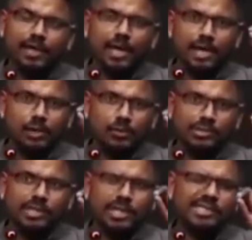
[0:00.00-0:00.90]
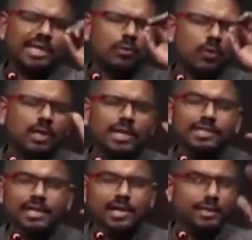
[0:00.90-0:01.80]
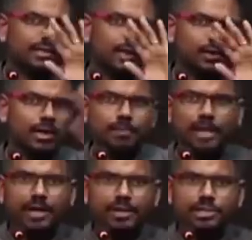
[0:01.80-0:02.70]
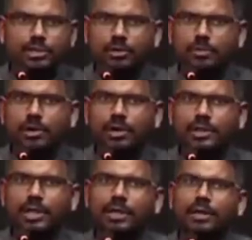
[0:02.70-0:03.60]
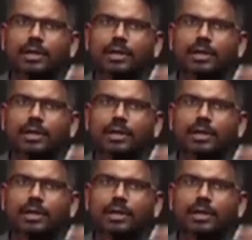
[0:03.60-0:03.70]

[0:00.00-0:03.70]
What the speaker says: and use the exam only as an entrance and not pay attention to it beyond that,